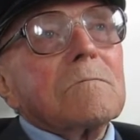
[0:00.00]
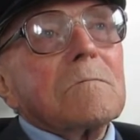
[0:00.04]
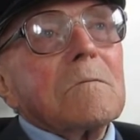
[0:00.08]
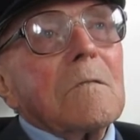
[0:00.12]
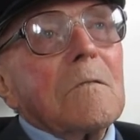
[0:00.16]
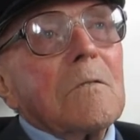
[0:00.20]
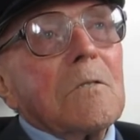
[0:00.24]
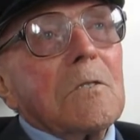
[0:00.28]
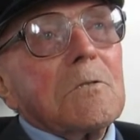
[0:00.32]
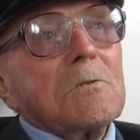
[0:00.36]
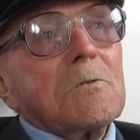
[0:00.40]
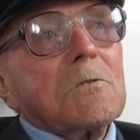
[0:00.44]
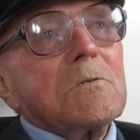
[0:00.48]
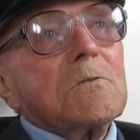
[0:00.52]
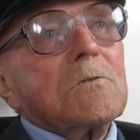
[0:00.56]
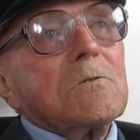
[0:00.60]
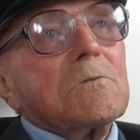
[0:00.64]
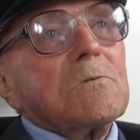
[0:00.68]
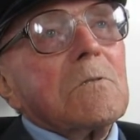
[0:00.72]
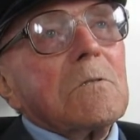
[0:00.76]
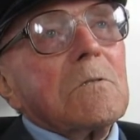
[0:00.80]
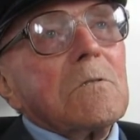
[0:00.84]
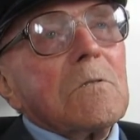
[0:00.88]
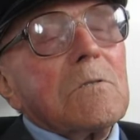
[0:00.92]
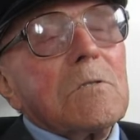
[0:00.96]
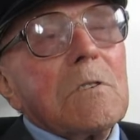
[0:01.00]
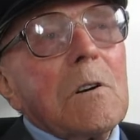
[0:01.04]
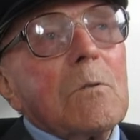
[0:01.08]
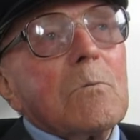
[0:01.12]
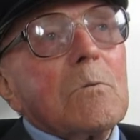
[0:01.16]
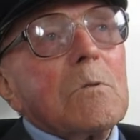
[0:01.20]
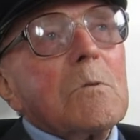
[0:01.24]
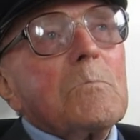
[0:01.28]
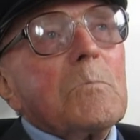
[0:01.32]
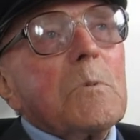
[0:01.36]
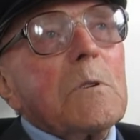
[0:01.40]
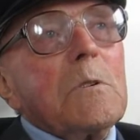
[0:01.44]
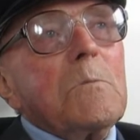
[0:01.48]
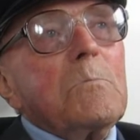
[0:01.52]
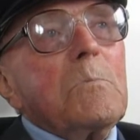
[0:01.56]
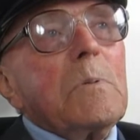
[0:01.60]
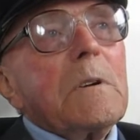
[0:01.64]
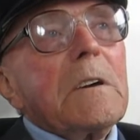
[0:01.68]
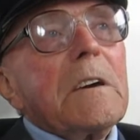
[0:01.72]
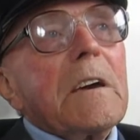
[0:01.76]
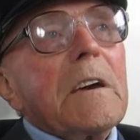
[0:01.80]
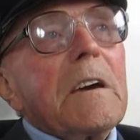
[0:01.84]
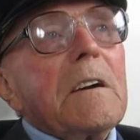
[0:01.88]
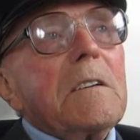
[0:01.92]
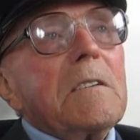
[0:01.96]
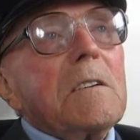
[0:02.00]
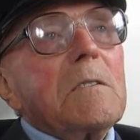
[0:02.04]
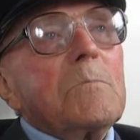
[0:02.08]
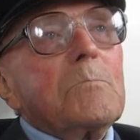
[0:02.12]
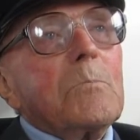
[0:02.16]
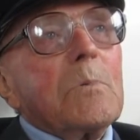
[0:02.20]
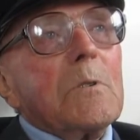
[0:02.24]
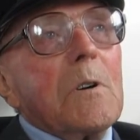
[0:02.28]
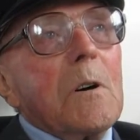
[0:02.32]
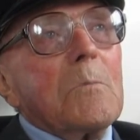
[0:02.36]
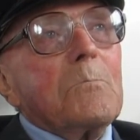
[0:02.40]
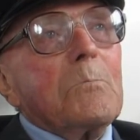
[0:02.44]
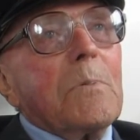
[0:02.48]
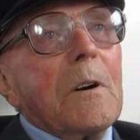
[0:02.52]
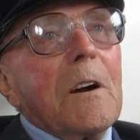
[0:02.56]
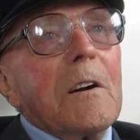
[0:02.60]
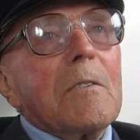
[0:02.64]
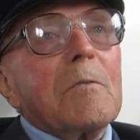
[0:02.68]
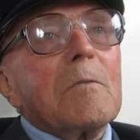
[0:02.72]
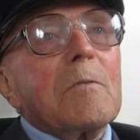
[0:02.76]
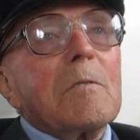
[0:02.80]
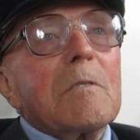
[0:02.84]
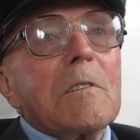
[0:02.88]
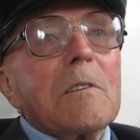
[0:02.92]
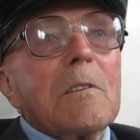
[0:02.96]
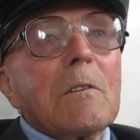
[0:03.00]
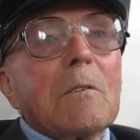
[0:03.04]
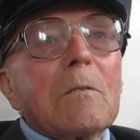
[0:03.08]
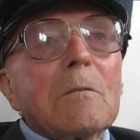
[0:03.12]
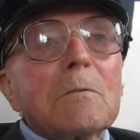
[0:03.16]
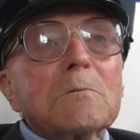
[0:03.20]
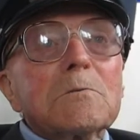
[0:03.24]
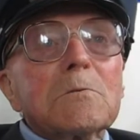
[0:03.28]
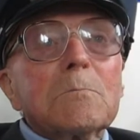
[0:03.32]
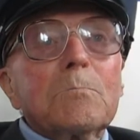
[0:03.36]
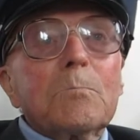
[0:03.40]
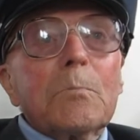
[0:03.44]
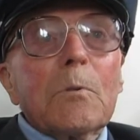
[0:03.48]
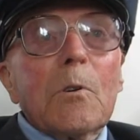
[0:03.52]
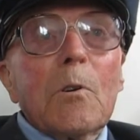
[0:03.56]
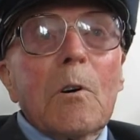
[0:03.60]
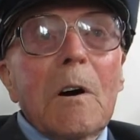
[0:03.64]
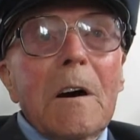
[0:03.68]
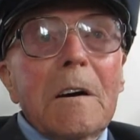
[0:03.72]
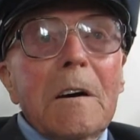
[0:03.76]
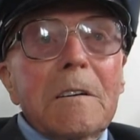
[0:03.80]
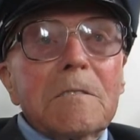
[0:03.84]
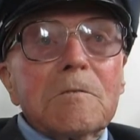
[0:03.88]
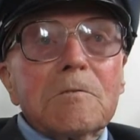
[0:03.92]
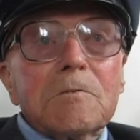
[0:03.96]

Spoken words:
Well, I don't want to be big-headed, but apparently I was a bright